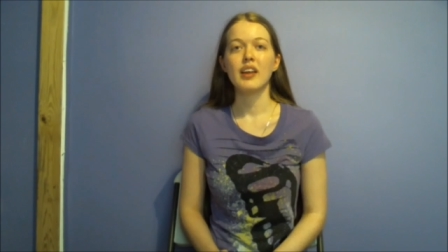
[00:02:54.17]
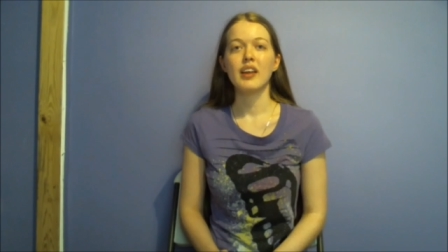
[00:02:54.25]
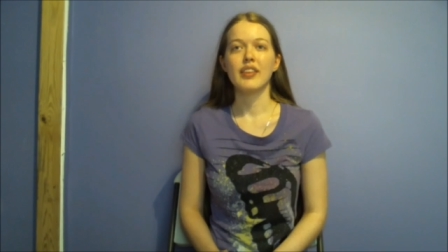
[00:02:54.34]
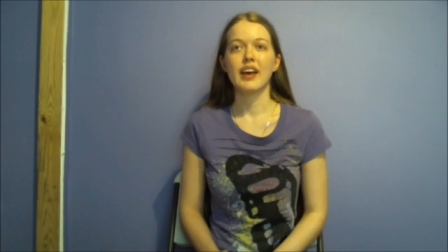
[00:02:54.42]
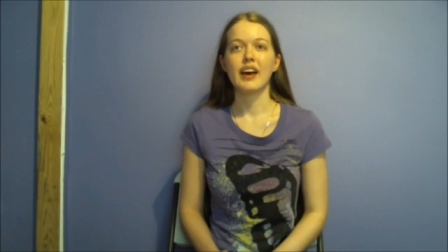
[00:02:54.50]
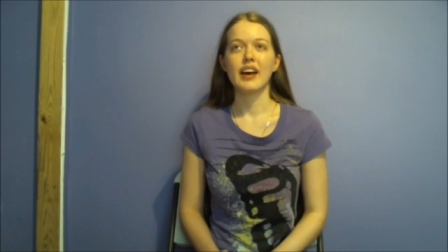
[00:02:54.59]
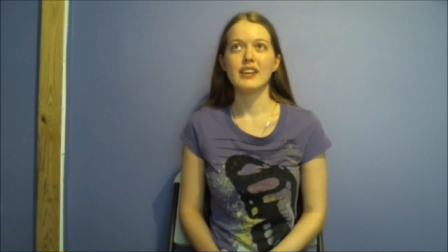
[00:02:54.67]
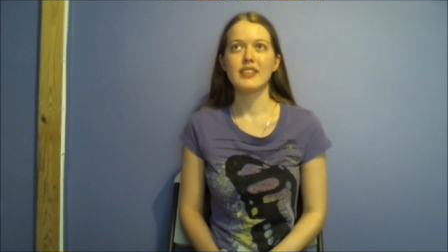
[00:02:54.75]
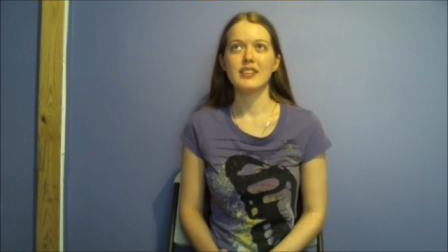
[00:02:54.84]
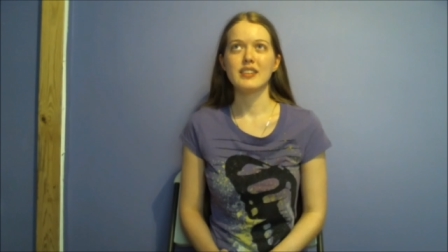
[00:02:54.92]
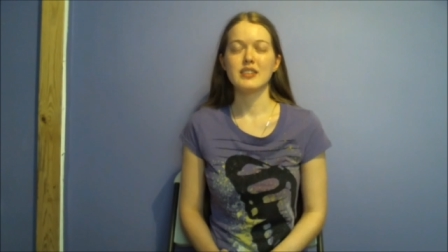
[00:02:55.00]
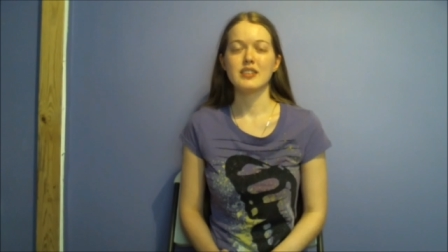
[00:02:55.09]
that
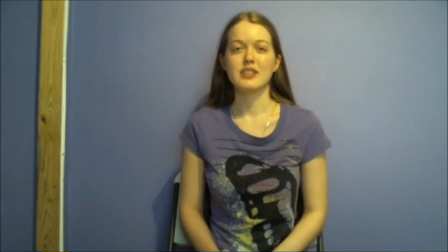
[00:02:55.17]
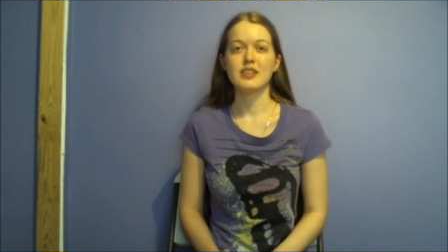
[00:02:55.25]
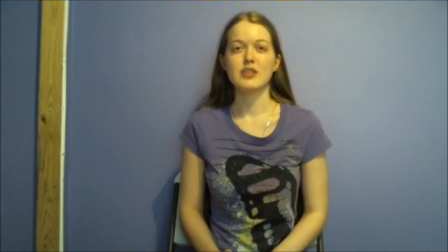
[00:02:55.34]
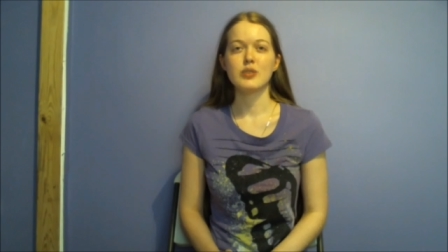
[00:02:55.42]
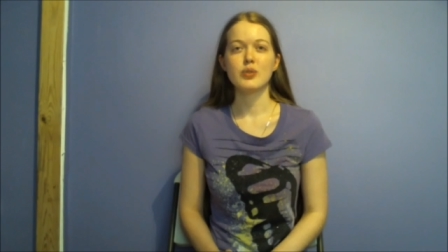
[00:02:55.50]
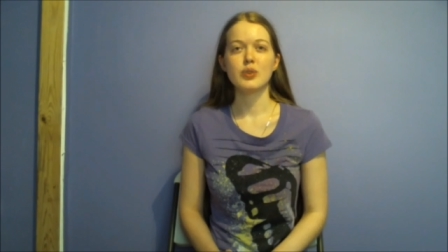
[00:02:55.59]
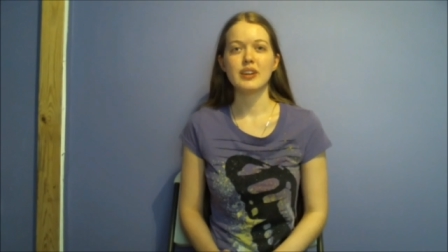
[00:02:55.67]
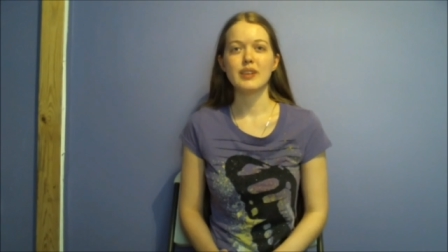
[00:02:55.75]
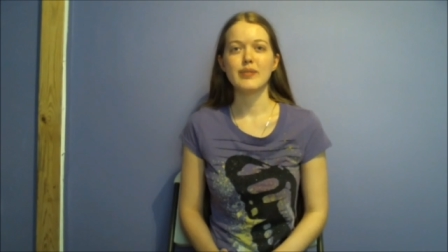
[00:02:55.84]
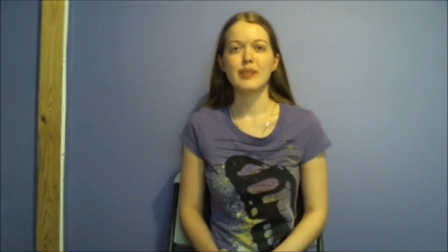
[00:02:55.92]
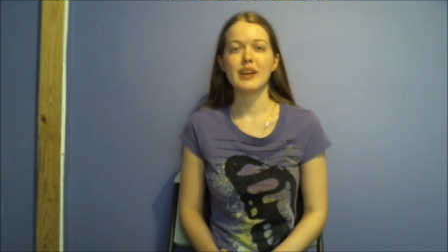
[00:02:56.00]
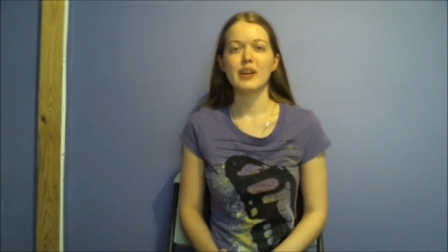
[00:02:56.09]
the story
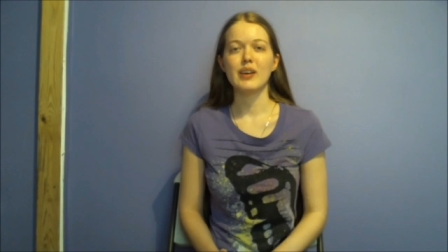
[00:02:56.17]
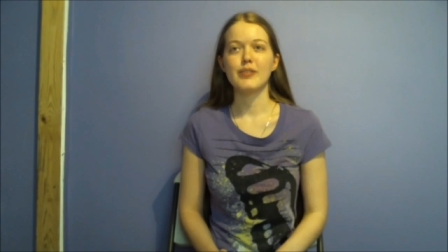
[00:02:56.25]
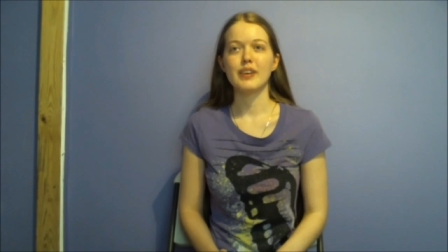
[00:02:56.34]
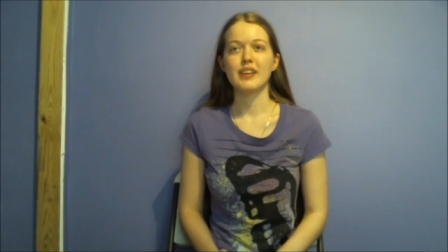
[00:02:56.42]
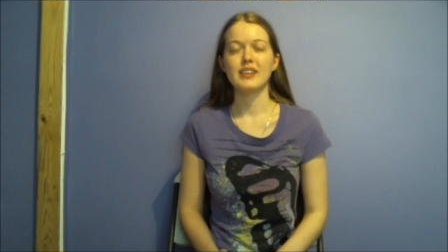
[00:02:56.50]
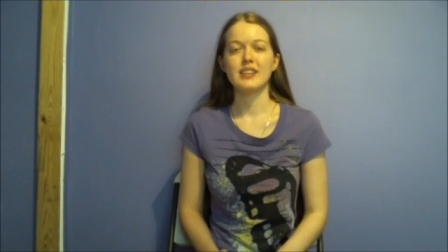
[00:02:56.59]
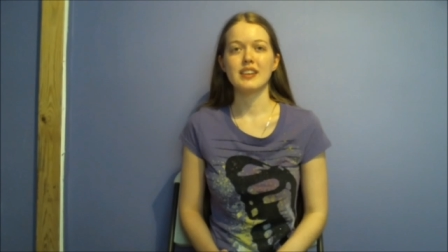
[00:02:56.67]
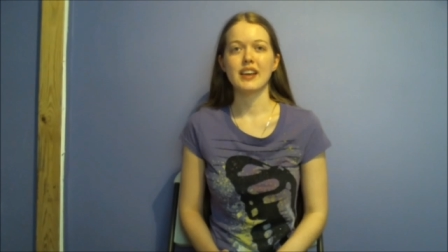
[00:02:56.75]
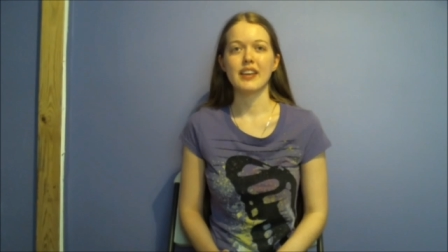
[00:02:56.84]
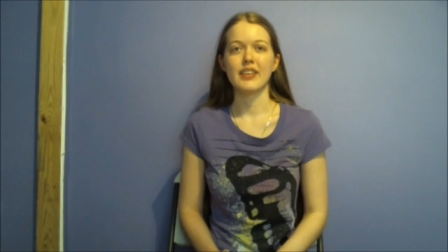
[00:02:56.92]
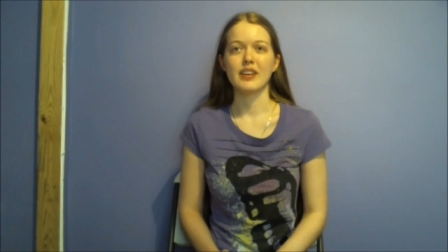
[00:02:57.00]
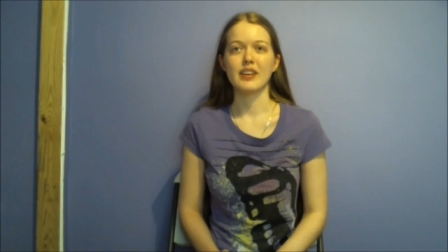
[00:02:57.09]
may not fit
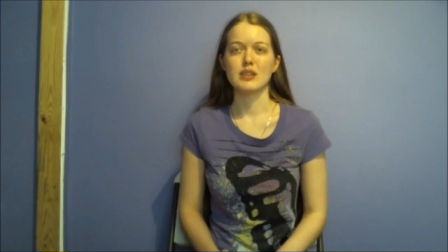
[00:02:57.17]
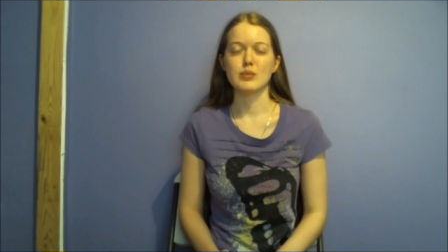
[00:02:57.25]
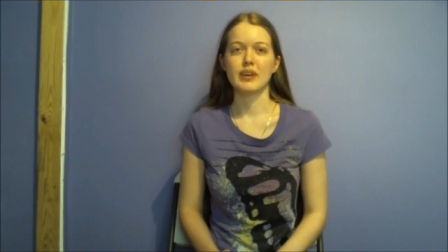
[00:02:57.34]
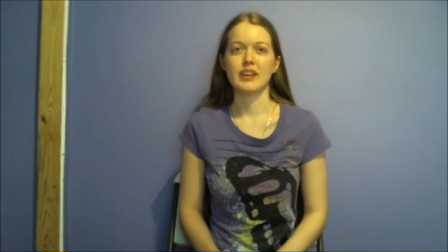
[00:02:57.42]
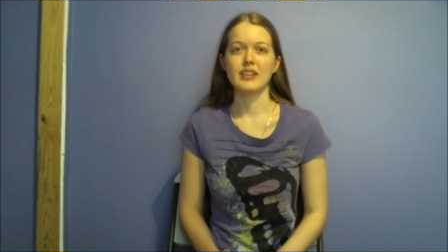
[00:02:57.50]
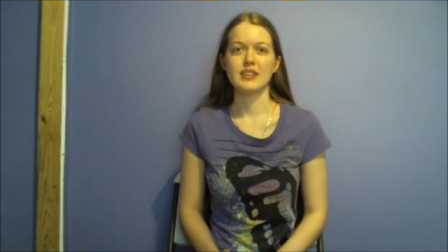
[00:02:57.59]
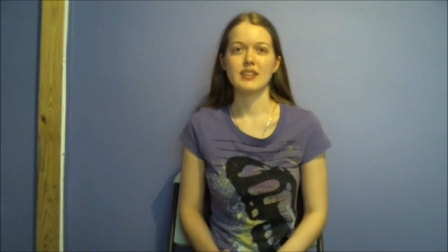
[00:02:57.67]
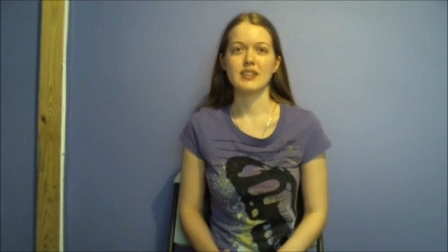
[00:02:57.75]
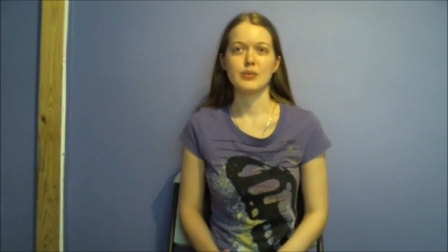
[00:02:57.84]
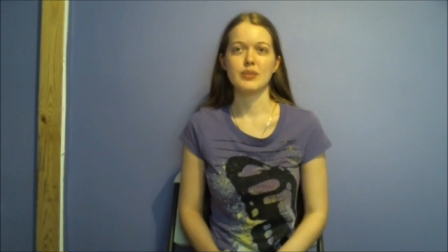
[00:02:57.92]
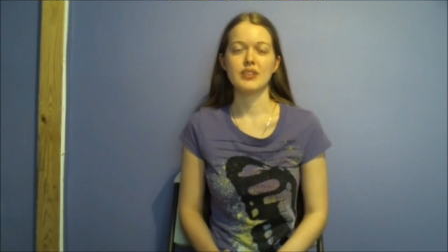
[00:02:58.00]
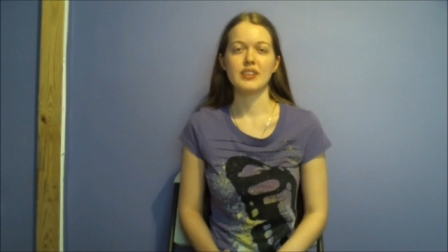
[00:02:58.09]
together as well as this
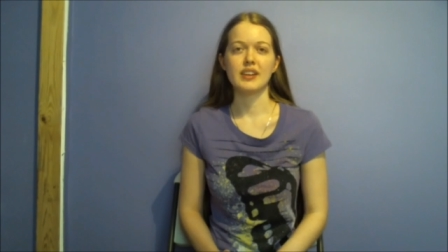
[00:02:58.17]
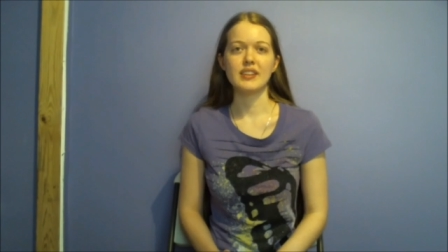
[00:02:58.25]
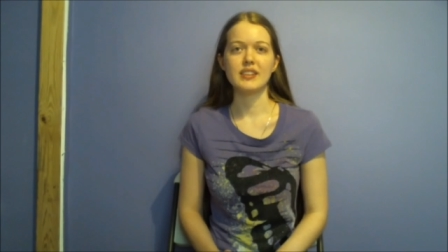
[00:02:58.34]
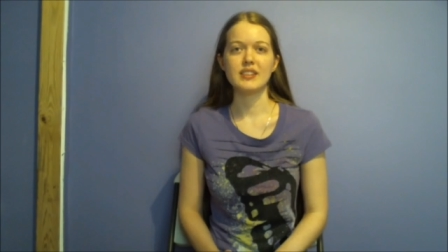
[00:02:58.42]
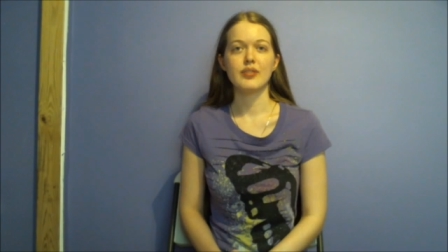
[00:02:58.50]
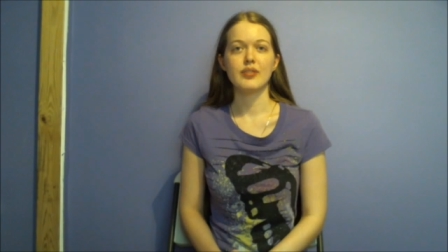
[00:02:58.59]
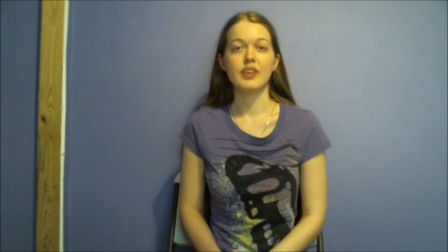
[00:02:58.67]
one does.